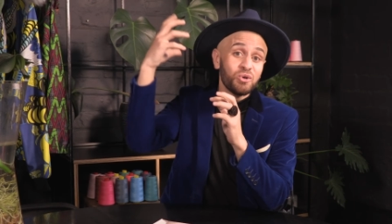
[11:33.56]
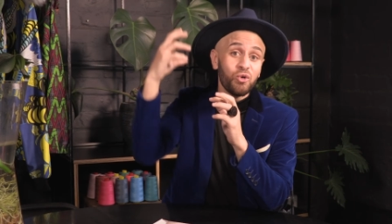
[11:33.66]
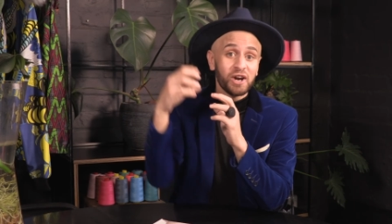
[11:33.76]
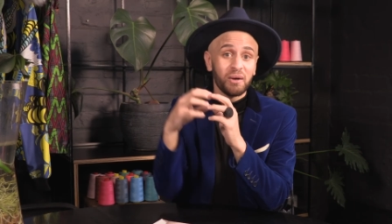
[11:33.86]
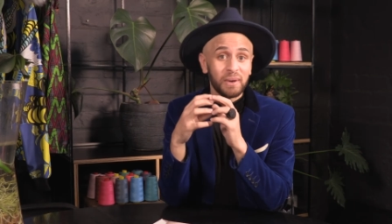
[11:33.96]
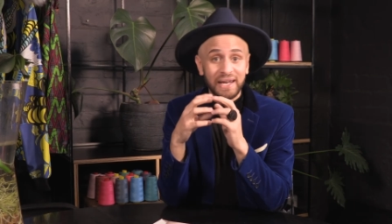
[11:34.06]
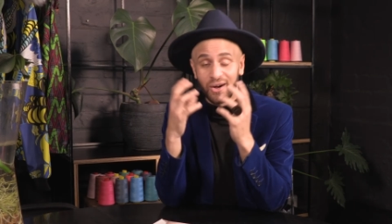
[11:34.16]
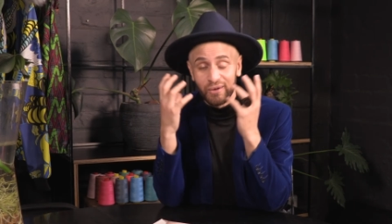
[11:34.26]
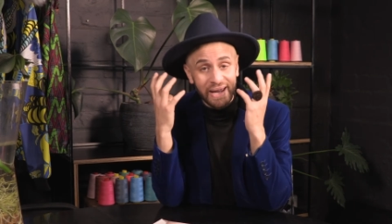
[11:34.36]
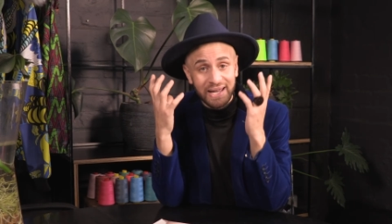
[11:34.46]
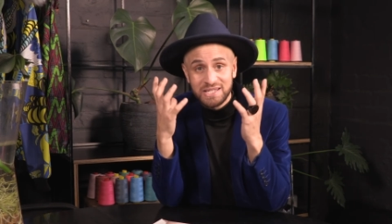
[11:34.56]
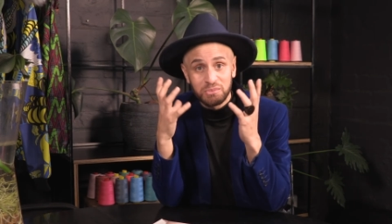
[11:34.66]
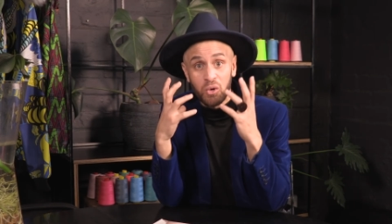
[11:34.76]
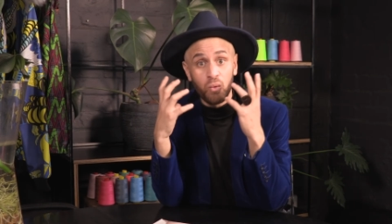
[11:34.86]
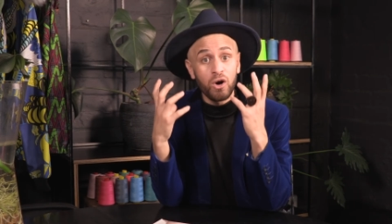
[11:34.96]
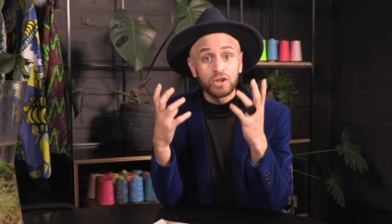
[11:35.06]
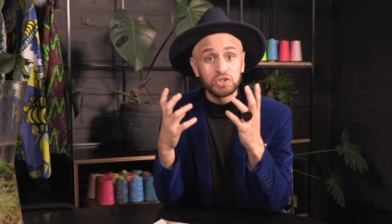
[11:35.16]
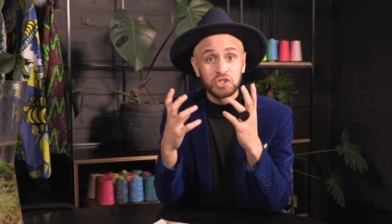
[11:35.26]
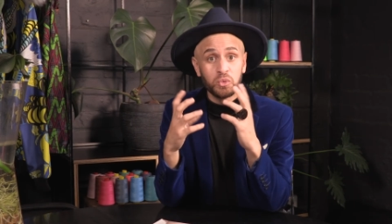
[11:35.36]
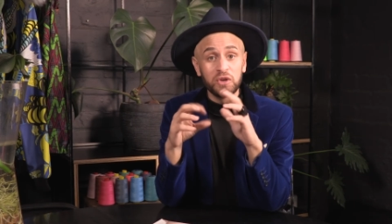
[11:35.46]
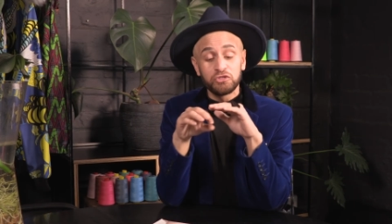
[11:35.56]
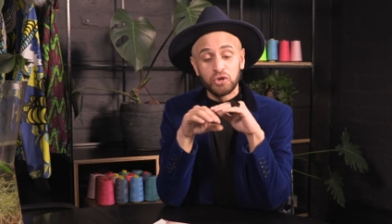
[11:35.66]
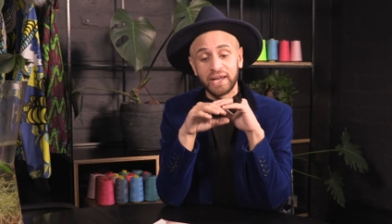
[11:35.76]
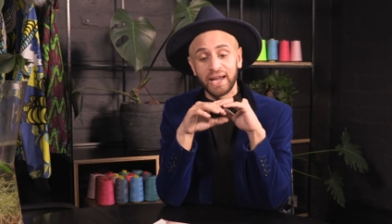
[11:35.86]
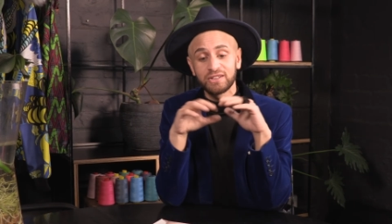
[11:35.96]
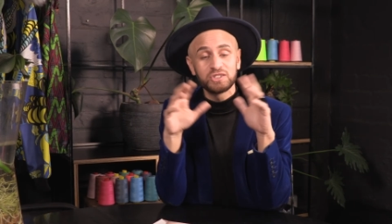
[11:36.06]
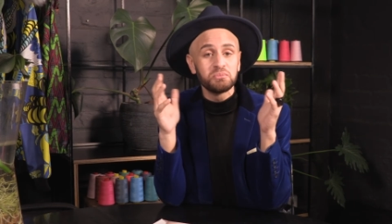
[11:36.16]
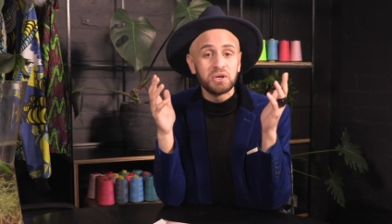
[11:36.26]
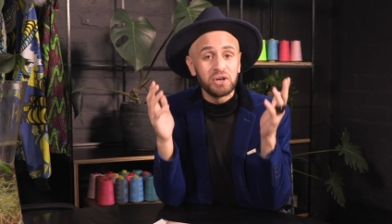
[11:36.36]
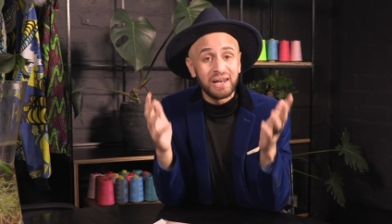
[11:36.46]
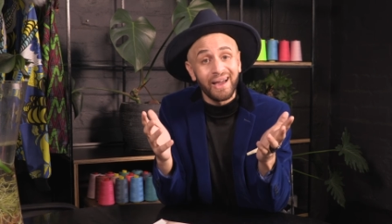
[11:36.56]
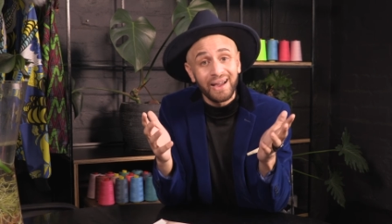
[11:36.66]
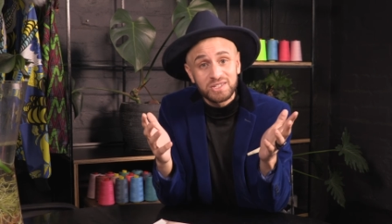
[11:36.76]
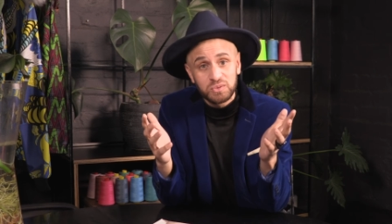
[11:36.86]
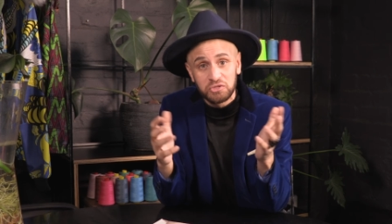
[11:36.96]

caught up in our heads about what to do, we forget to be relaxed,